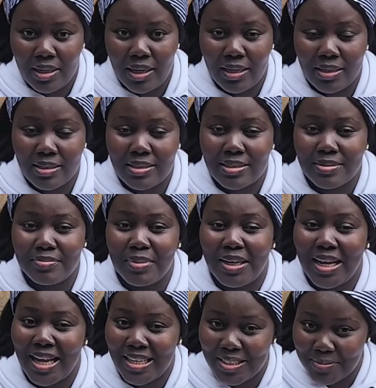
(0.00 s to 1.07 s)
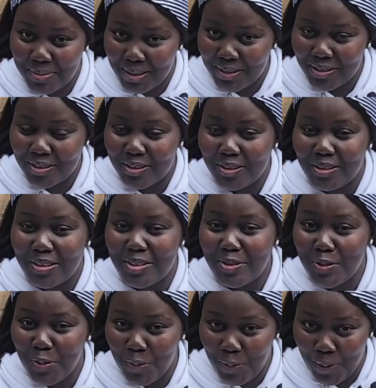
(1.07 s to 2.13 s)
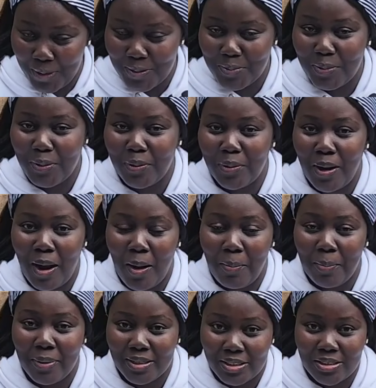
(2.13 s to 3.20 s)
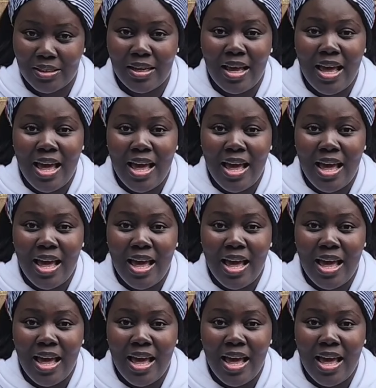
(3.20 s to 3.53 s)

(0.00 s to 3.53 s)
and my husband know as well how much